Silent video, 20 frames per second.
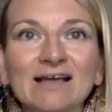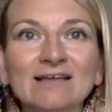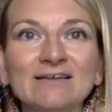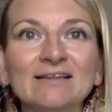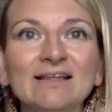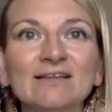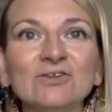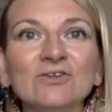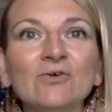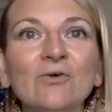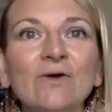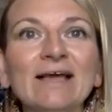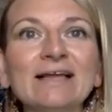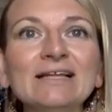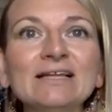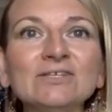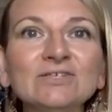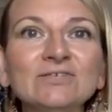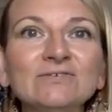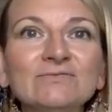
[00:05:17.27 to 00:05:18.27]
that your
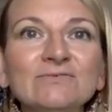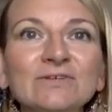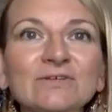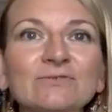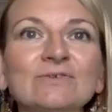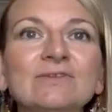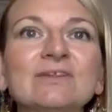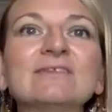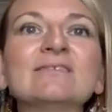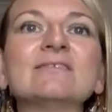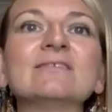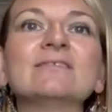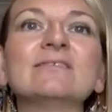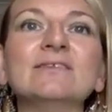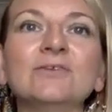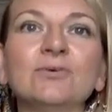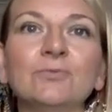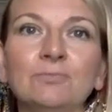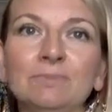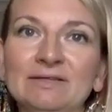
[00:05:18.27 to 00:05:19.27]
energy field doesn't
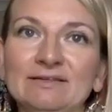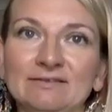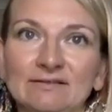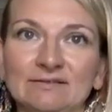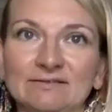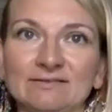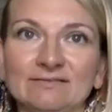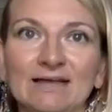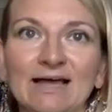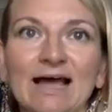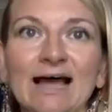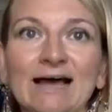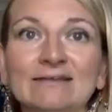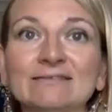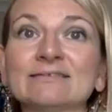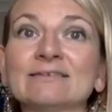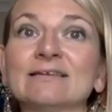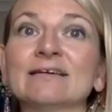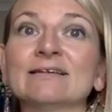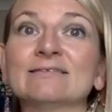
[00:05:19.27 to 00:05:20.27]
see your business
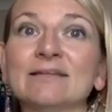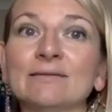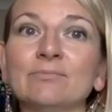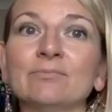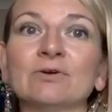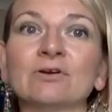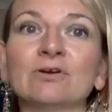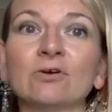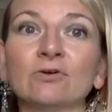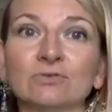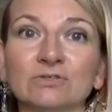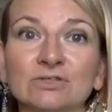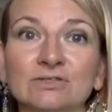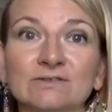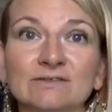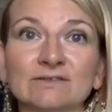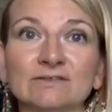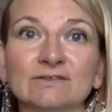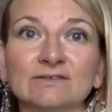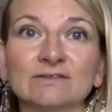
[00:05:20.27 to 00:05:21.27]
as a separate
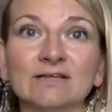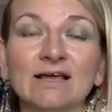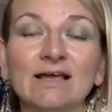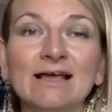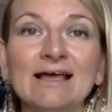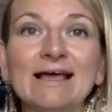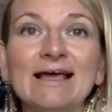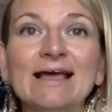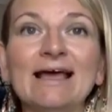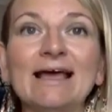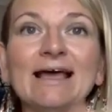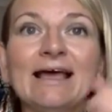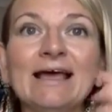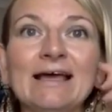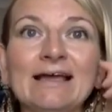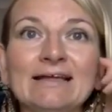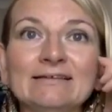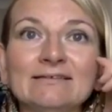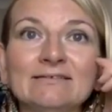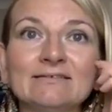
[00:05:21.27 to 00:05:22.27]
consciousness.
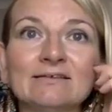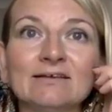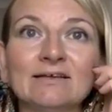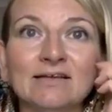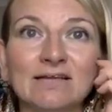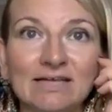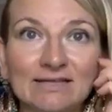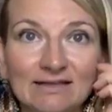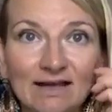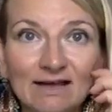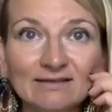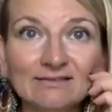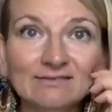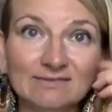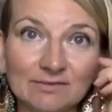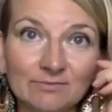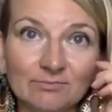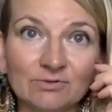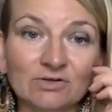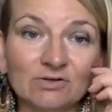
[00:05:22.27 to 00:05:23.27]
And it has
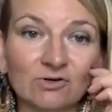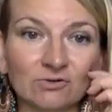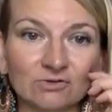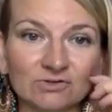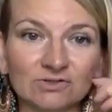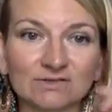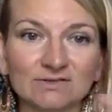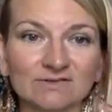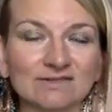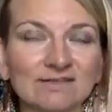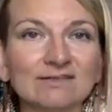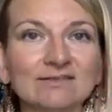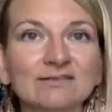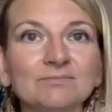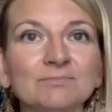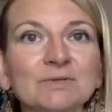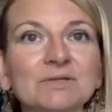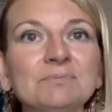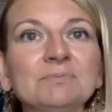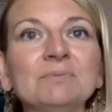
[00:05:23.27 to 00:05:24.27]
separate consciousness,
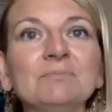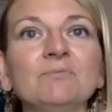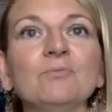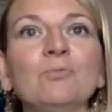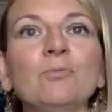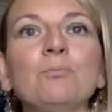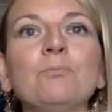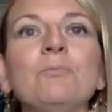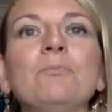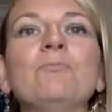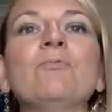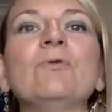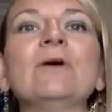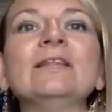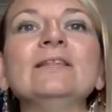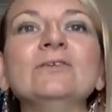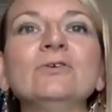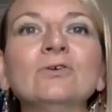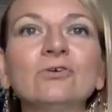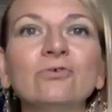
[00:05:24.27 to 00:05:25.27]
but
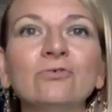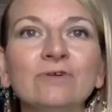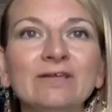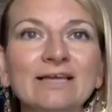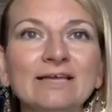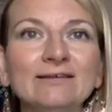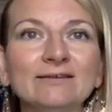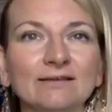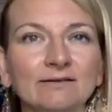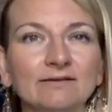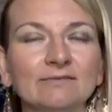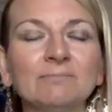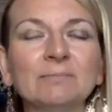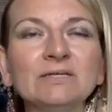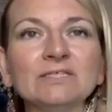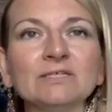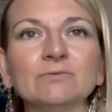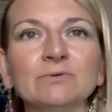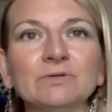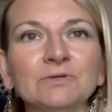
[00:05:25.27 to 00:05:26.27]
when you're creating,
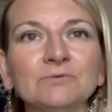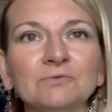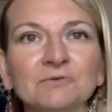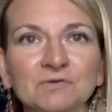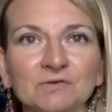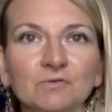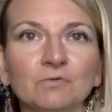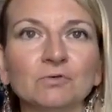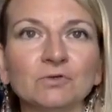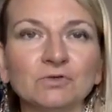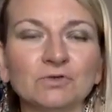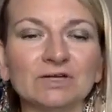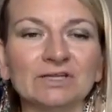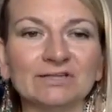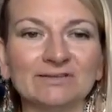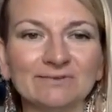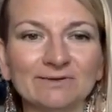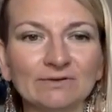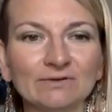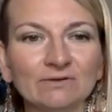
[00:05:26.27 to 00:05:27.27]
especially when you're soul
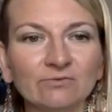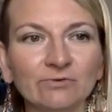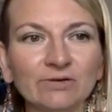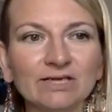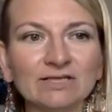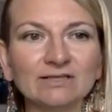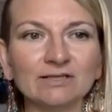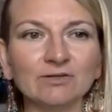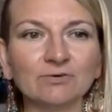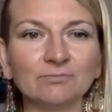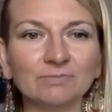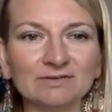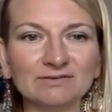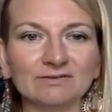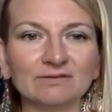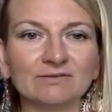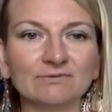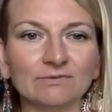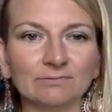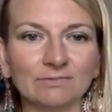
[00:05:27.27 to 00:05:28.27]
trading, when you're creating your
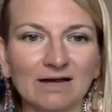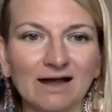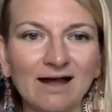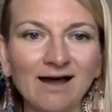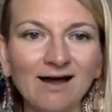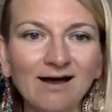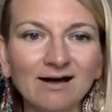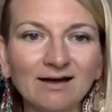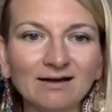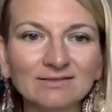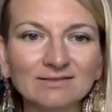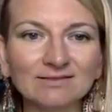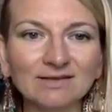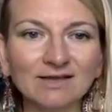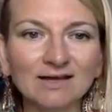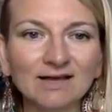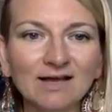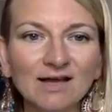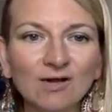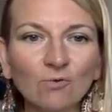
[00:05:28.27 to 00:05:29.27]
business from the heart,
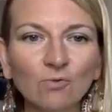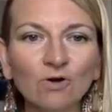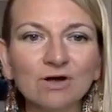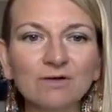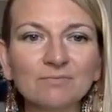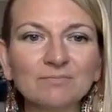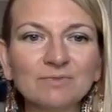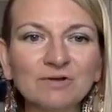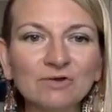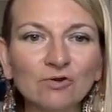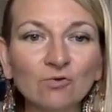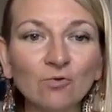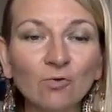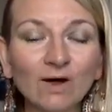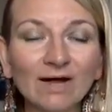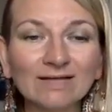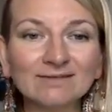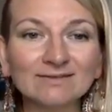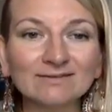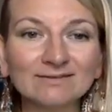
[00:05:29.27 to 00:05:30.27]
what can be
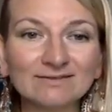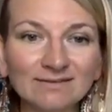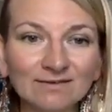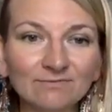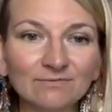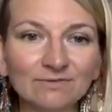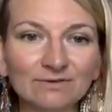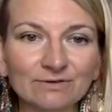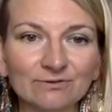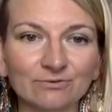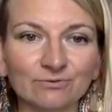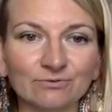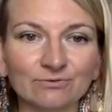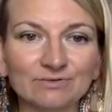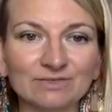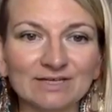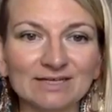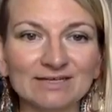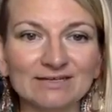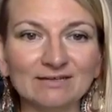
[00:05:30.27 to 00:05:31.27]
quite
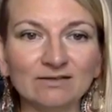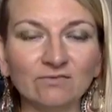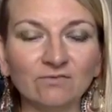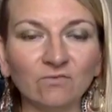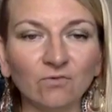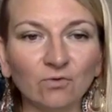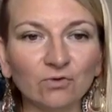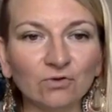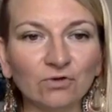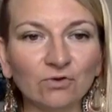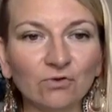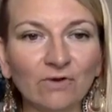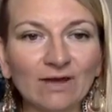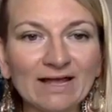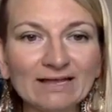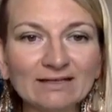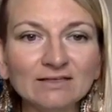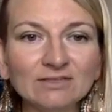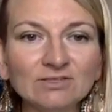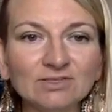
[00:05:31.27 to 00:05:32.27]
difficult is for your
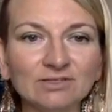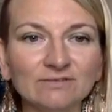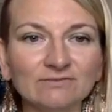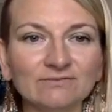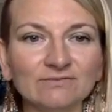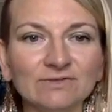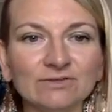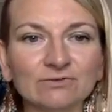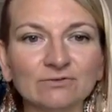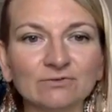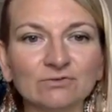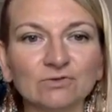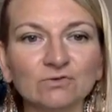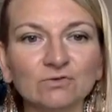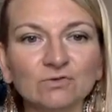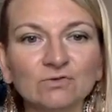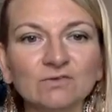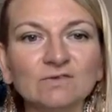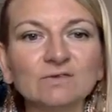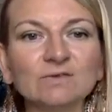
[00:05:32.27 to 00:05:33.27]
energy field
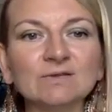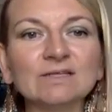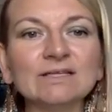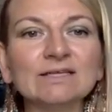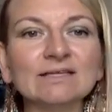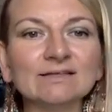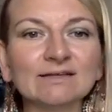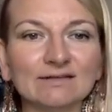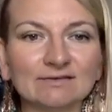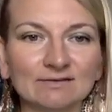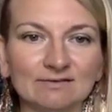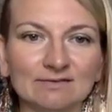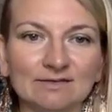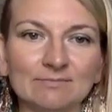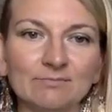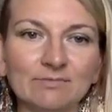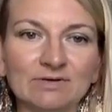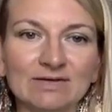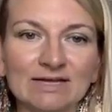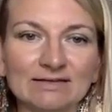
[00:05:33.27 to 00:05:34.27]
to see it as a
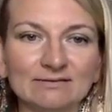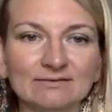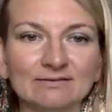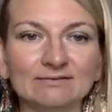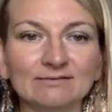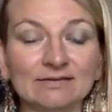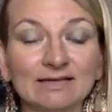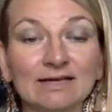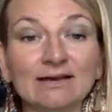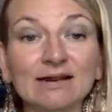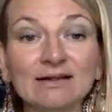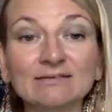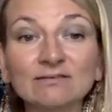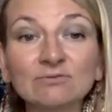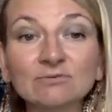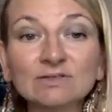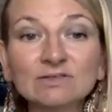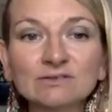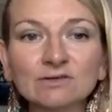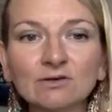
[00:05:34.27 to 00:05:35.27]
separate entity. And as a
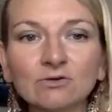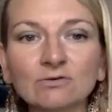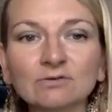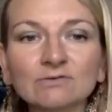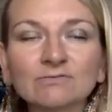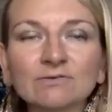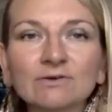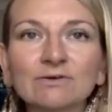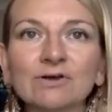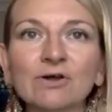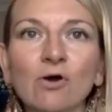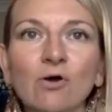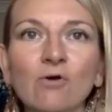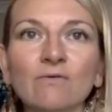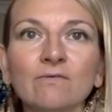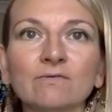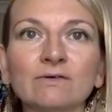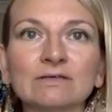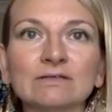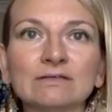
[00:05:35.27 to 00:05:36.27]
result, very
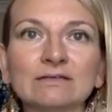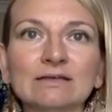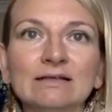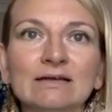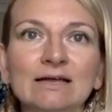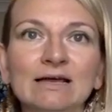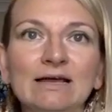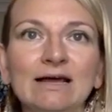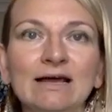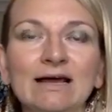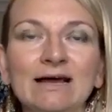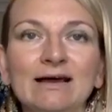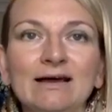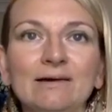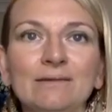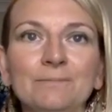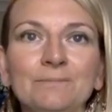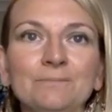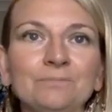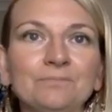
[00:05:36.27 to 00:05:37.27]
often,
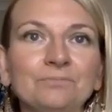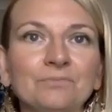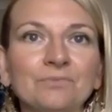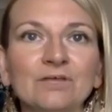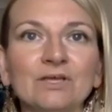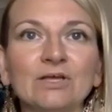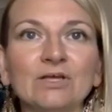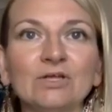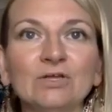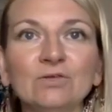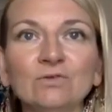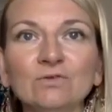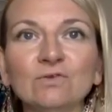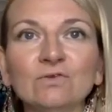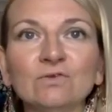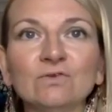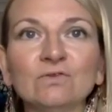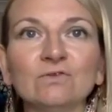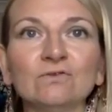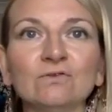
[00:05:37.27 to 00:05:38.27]
you
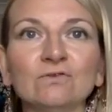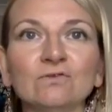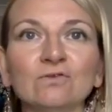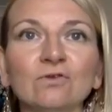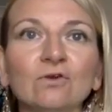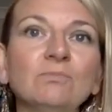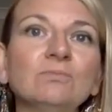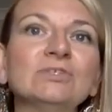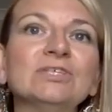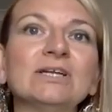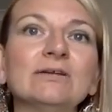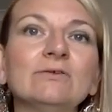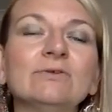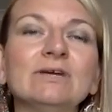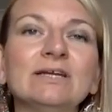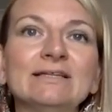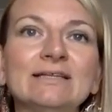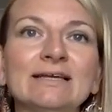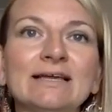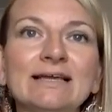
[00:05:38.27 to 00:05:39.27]
stop
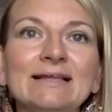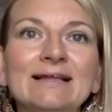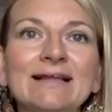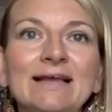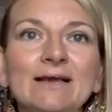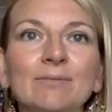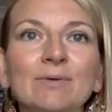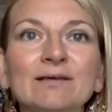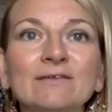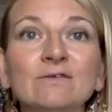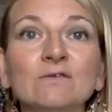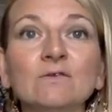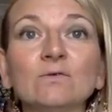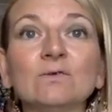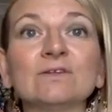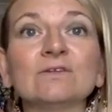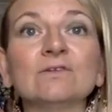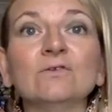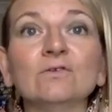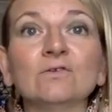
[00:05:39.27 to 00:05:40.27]
generating income as
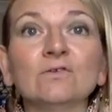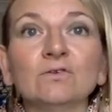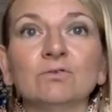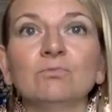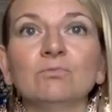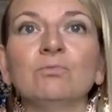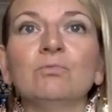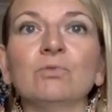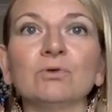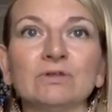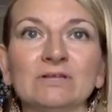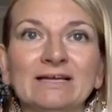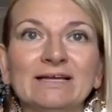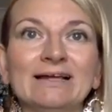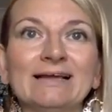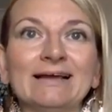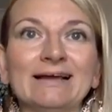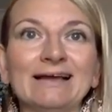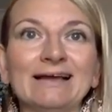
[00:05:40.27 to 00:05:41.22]
soon as you stop putting